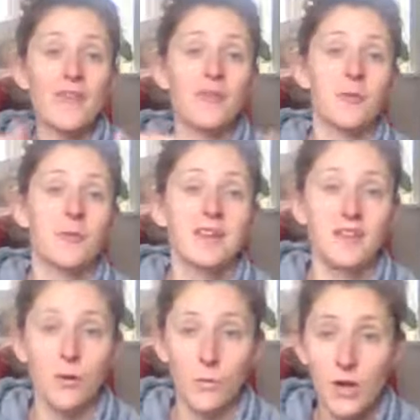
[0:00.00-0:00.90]
have the
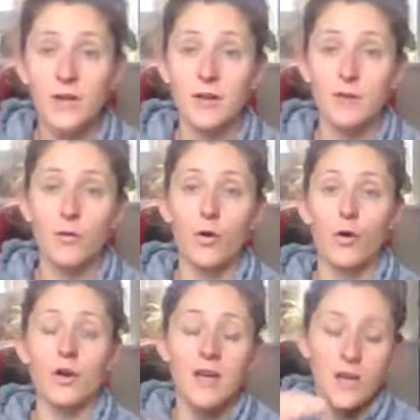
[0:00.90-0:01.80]
stability that we're looking
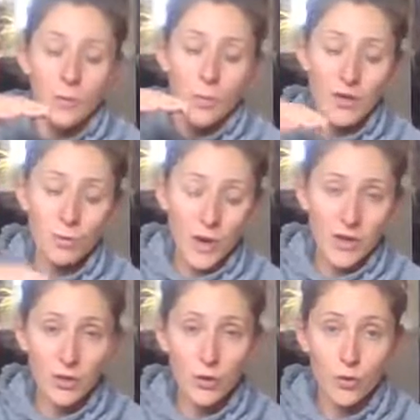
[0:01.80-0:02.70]
for,
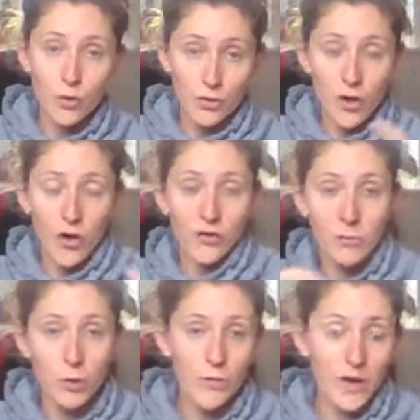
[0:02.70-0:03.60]
when you start to
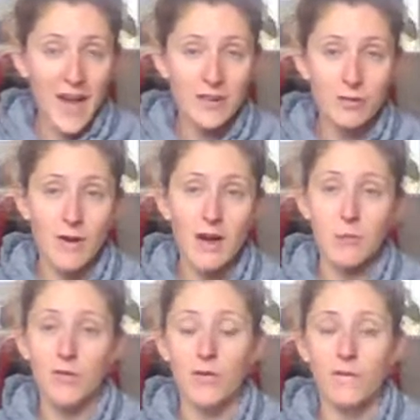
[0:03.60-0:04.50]
move your legs around and
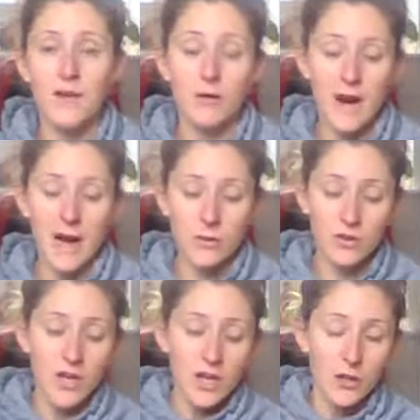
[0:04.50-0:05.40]
move your feet around,
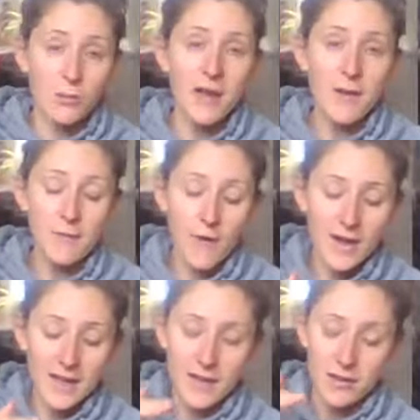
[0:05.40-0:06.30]
you may
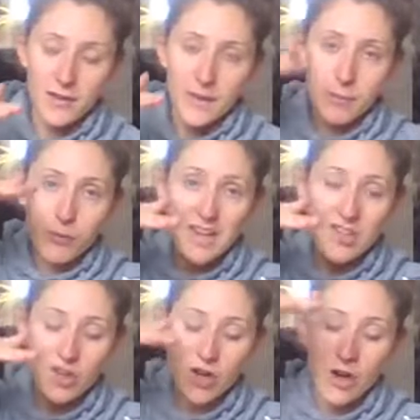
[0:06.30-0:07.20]
find that the
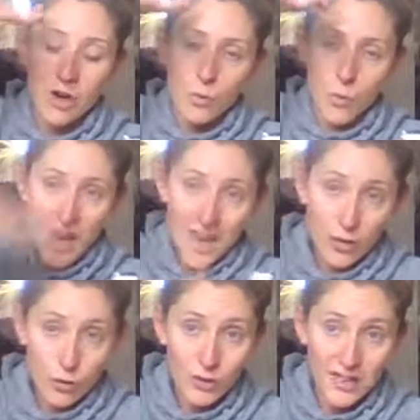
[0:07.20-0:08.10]
pressure will
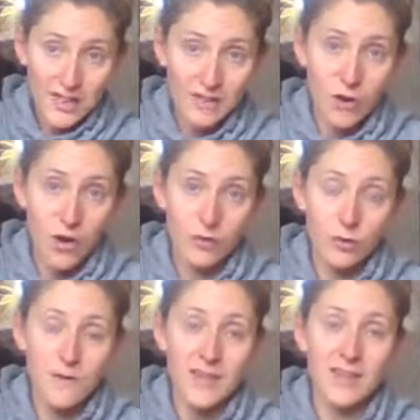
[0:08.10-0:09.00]
increase on your
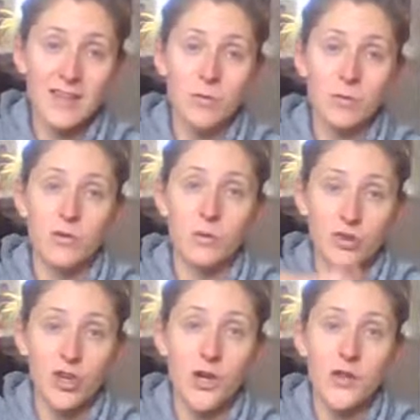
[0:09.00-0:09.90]
fingertips, which will
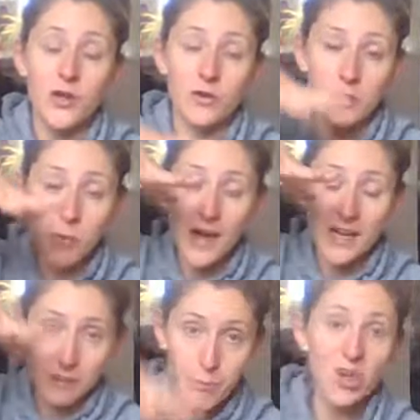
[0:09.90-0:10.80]
show you that your spine
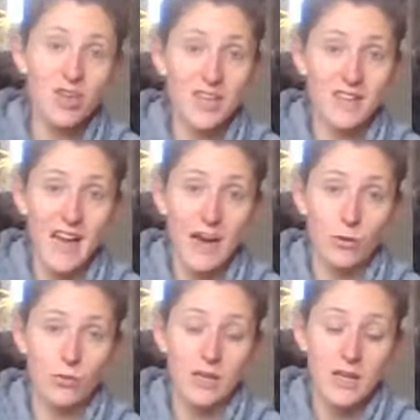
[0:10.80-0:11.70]
is pushing
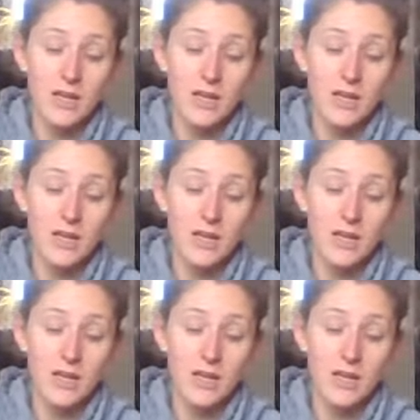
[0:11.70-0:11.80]
down.